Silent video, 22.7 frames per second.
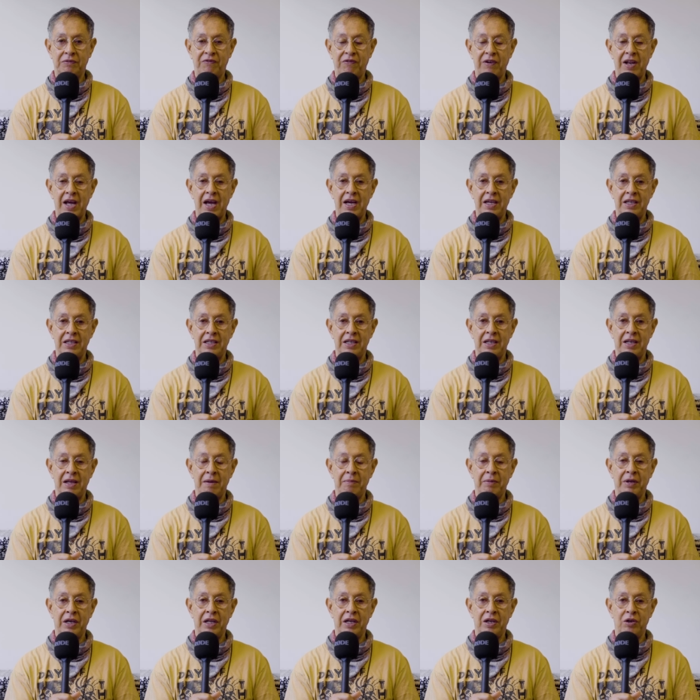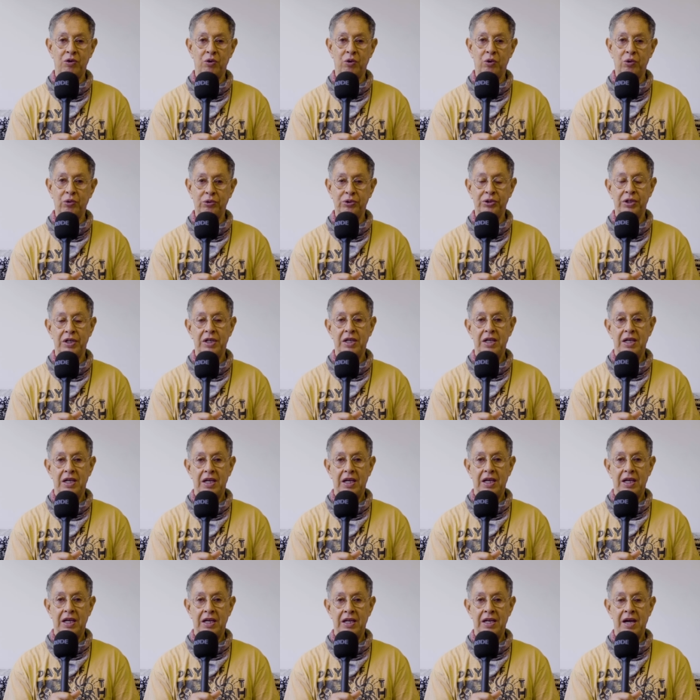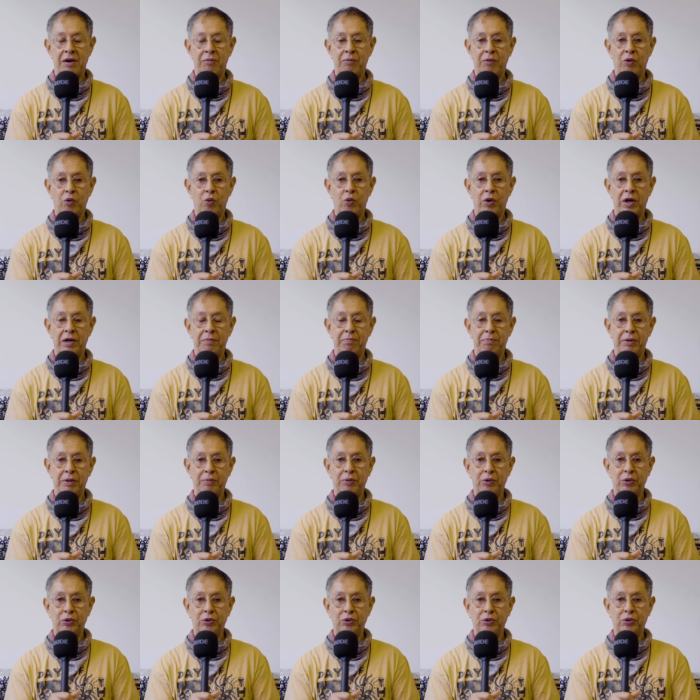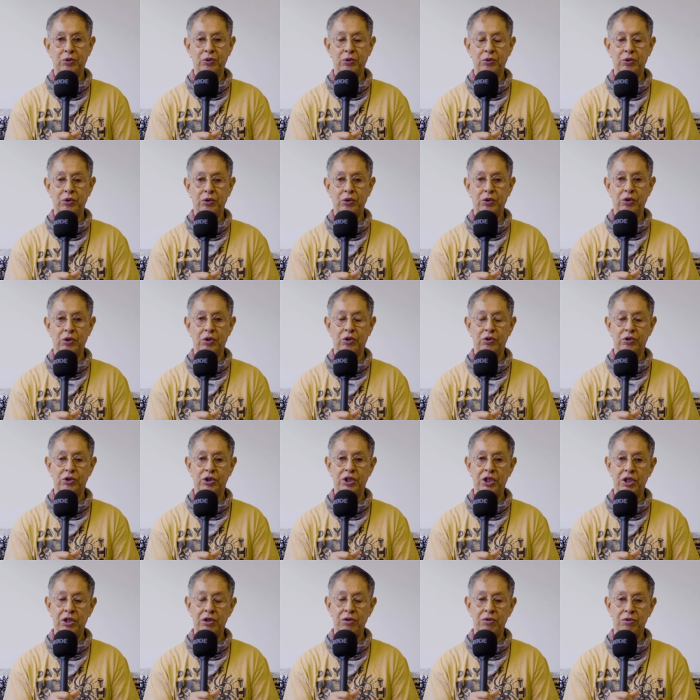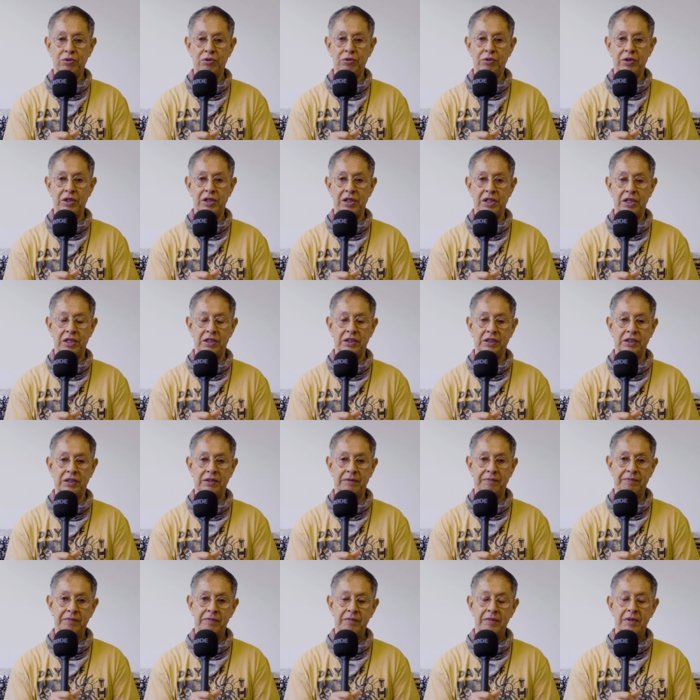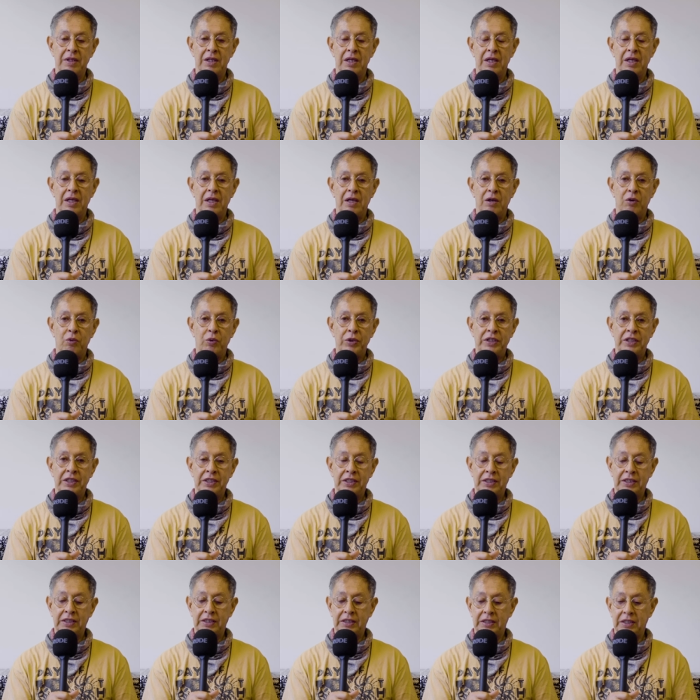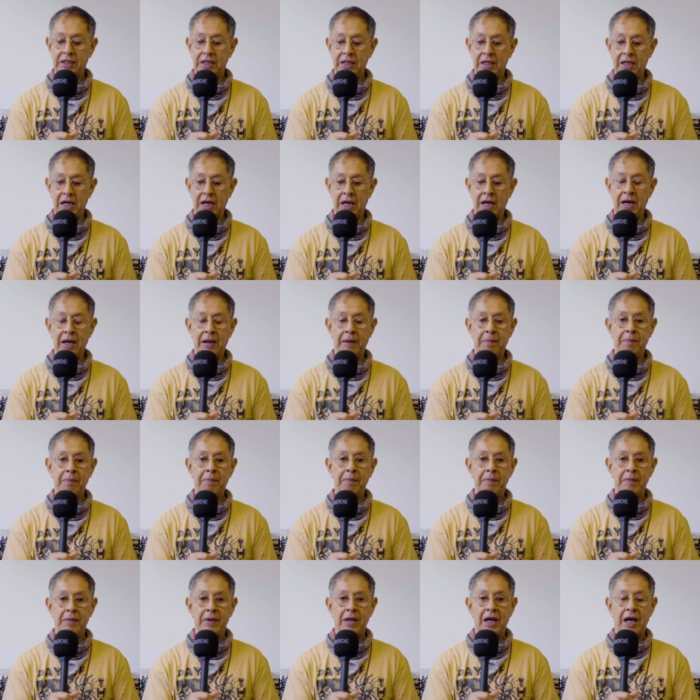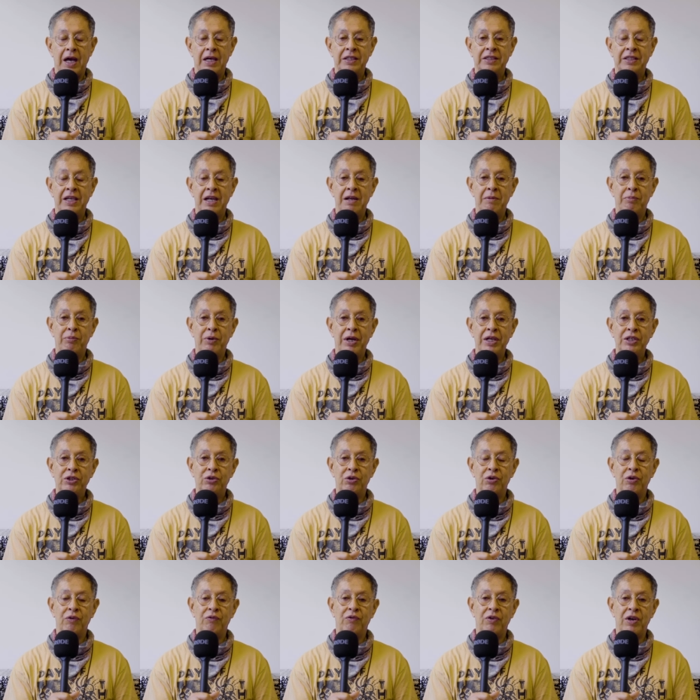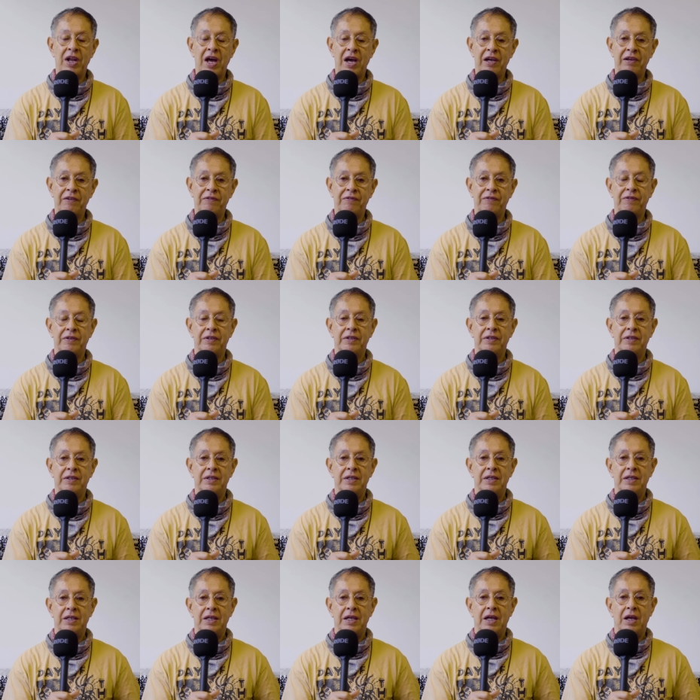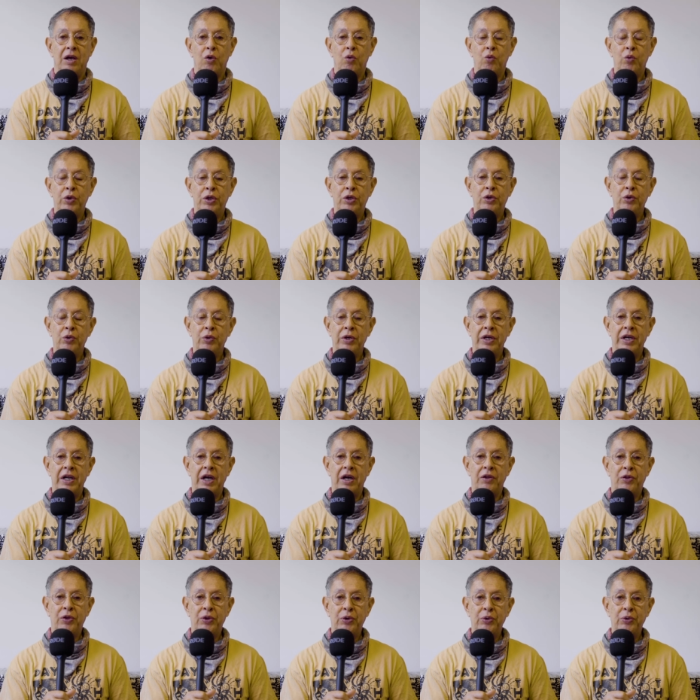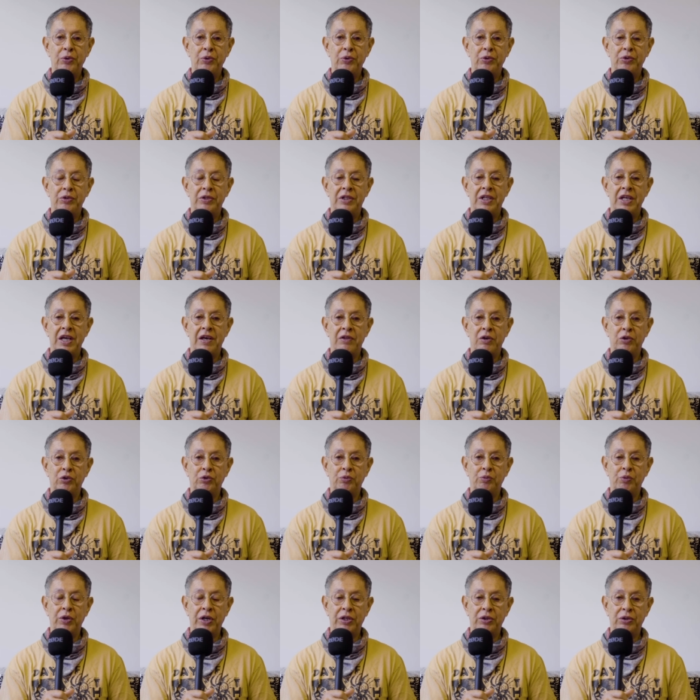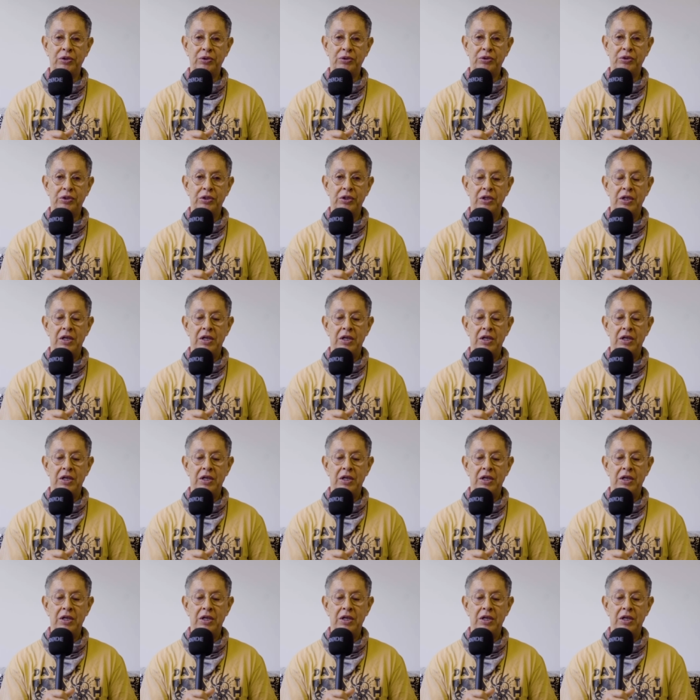flying and I'm getting old, and I want people to continue doing this, which is a celebration of life. we do it through Día de los Muertos.